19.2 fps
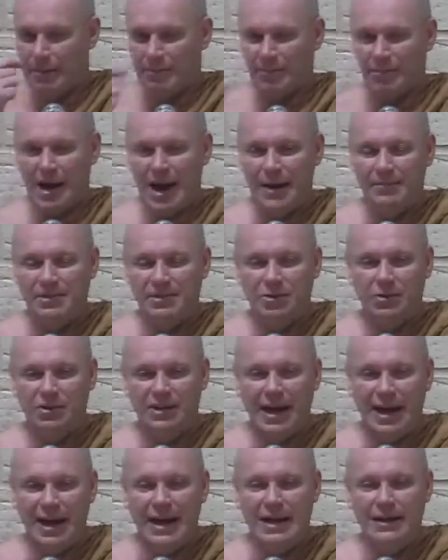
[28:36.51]
Perhaps you
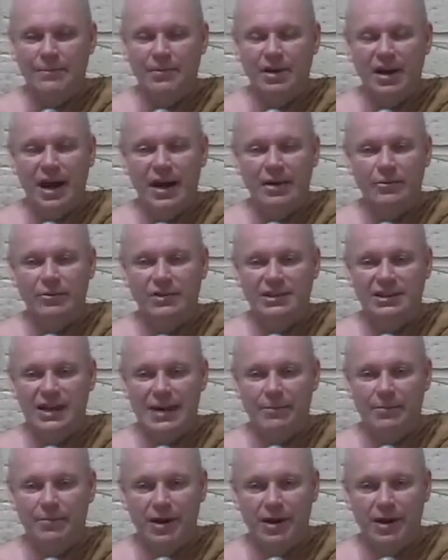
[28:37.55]
can, but I would say